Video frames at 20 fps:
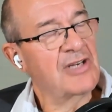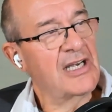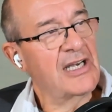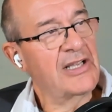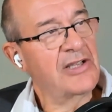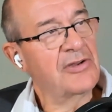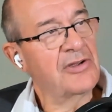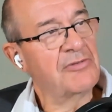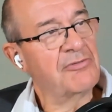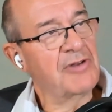
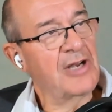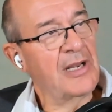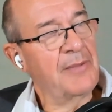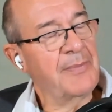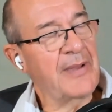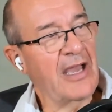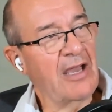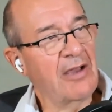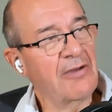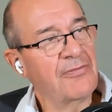really good, really
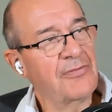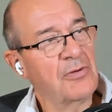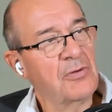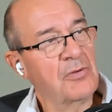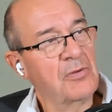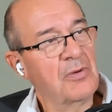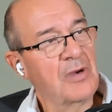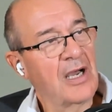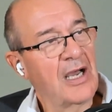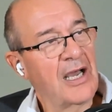
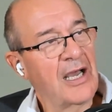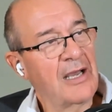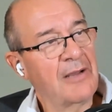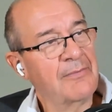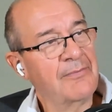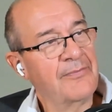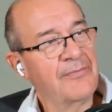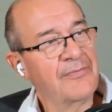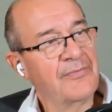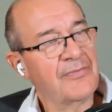powerful,
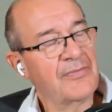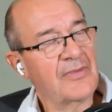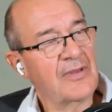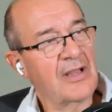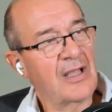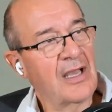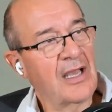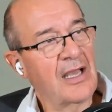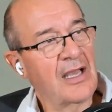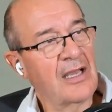um,
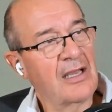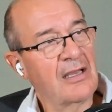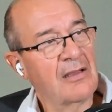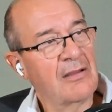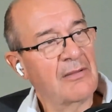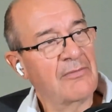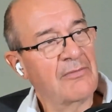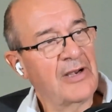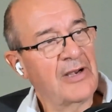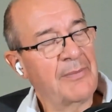
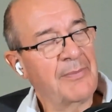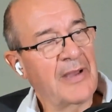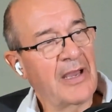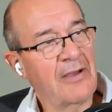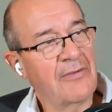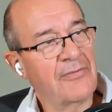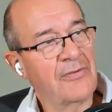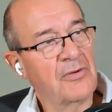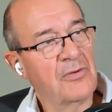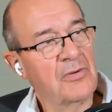uh, really
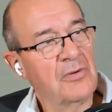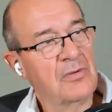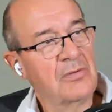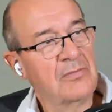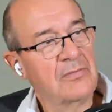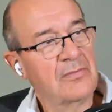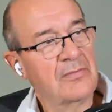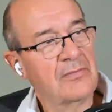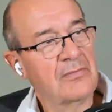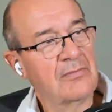
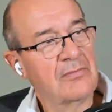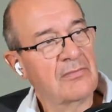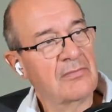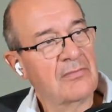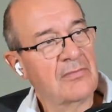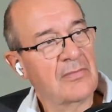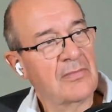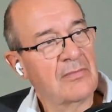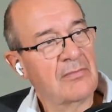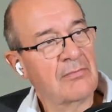powerful
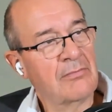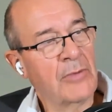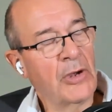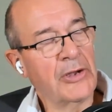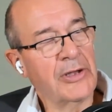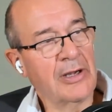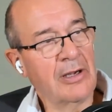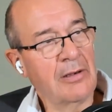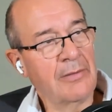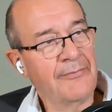
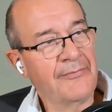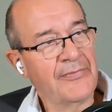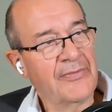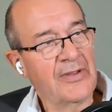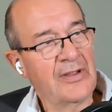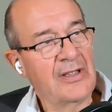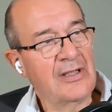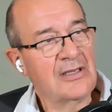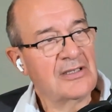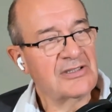model.
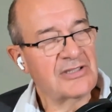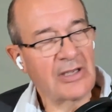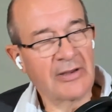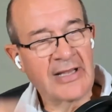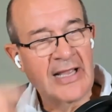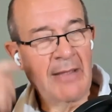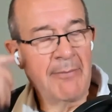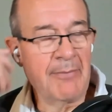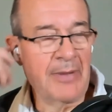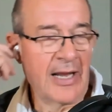So
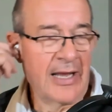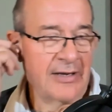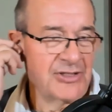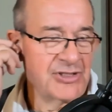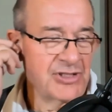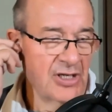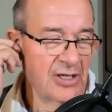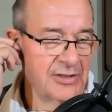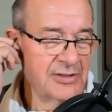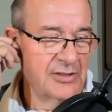Ken
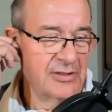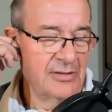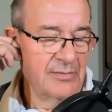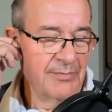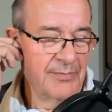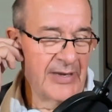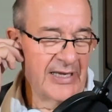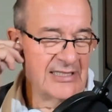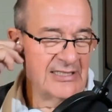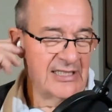Blanchard
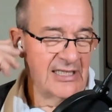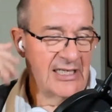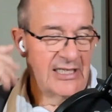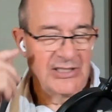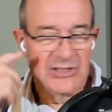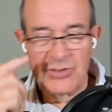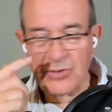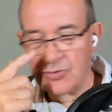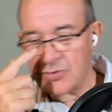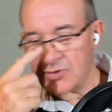
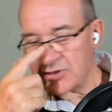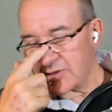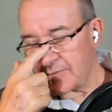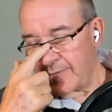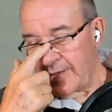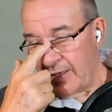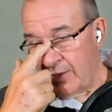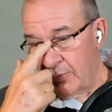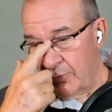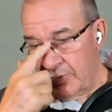basically talks
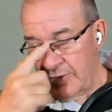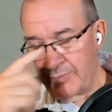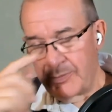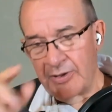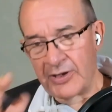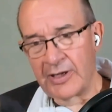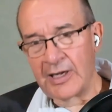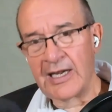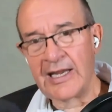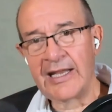about, we'll
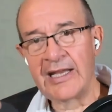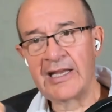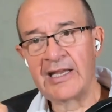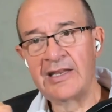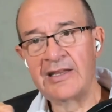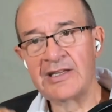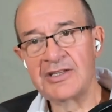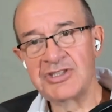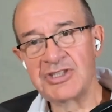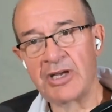put a link
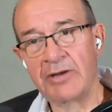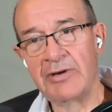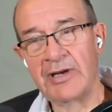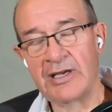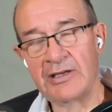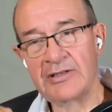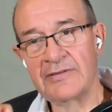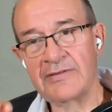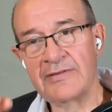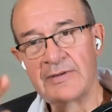in the show
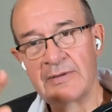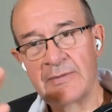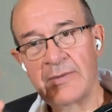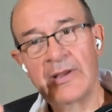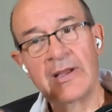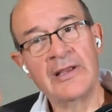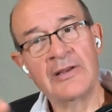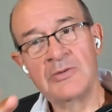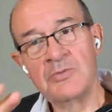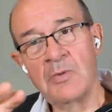notes,
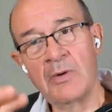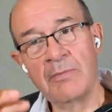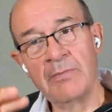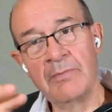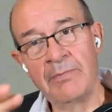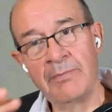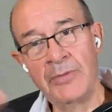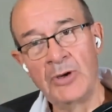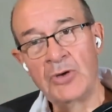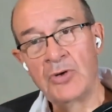his
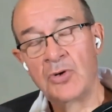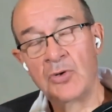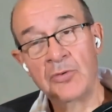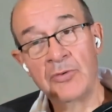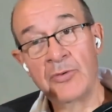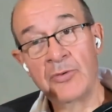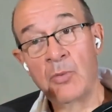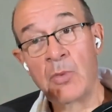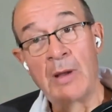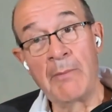book
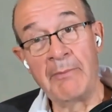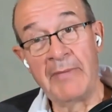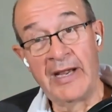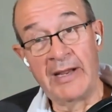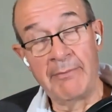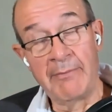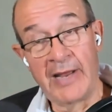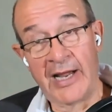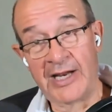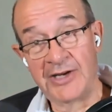called The One
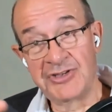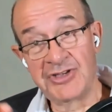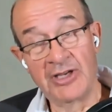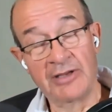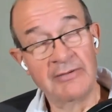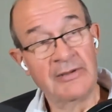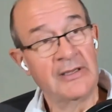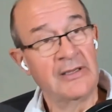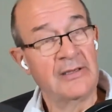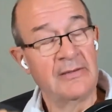Minute
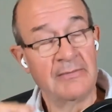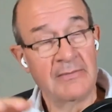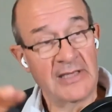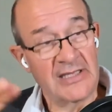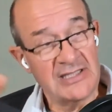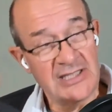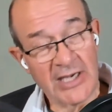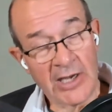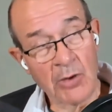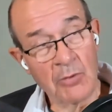Manager.
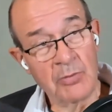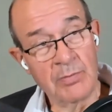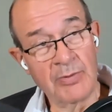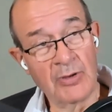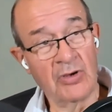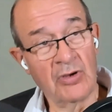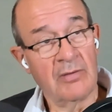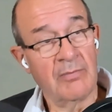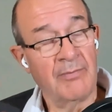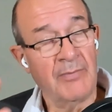It's an old
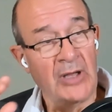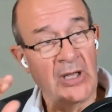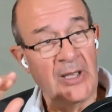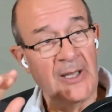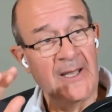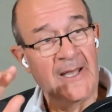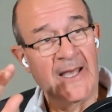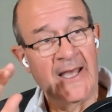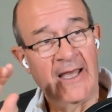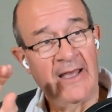book,
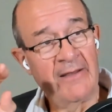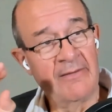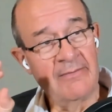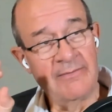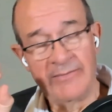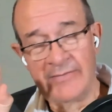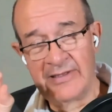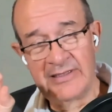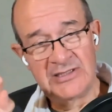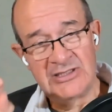but
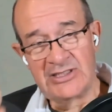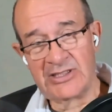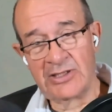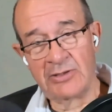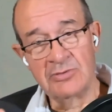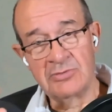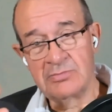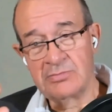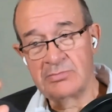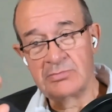um, it
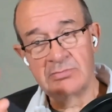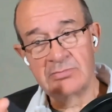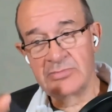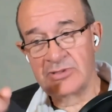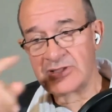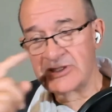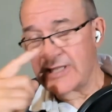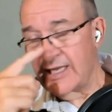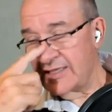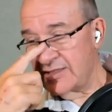still
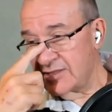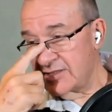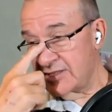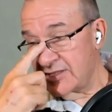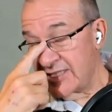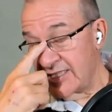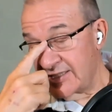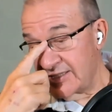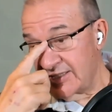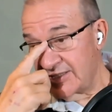stands the
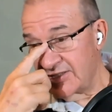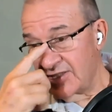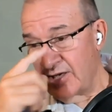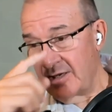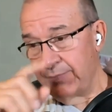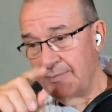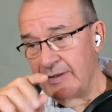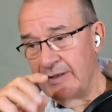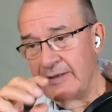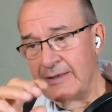test of
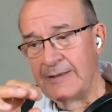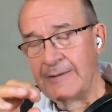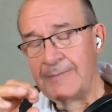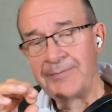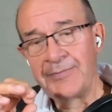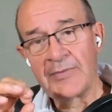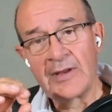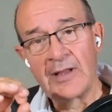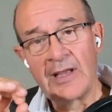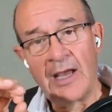time.
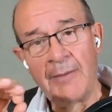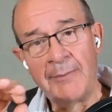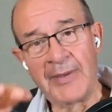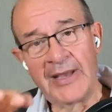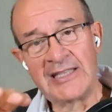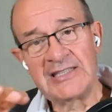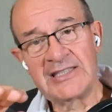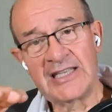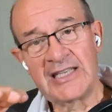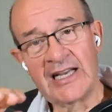And
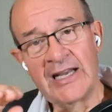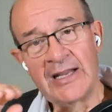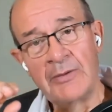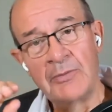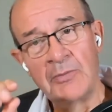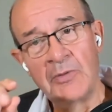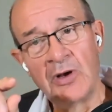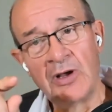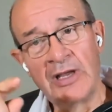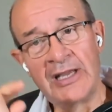basically
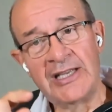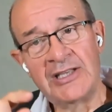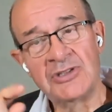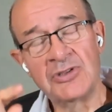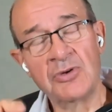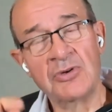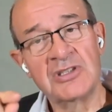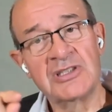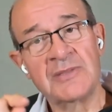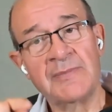what he
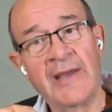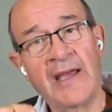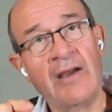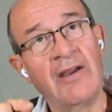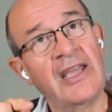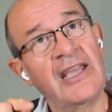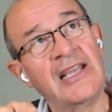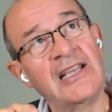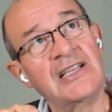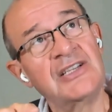talks
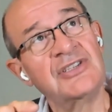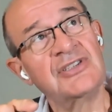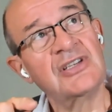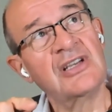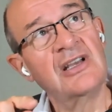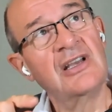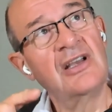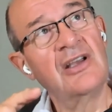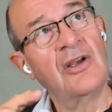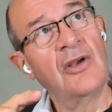about is
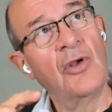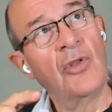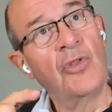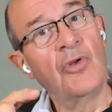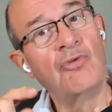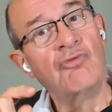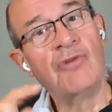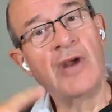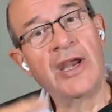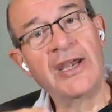
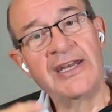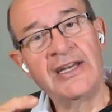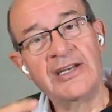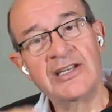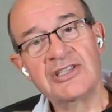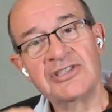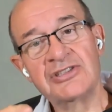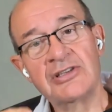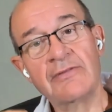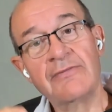the
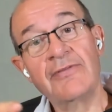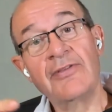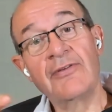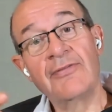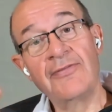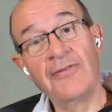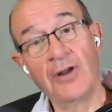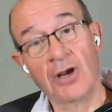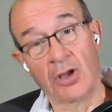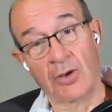readiness of
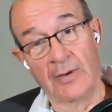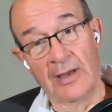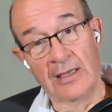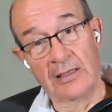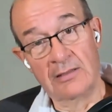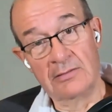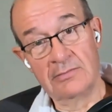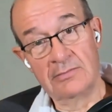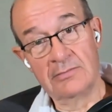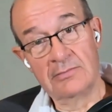the follower,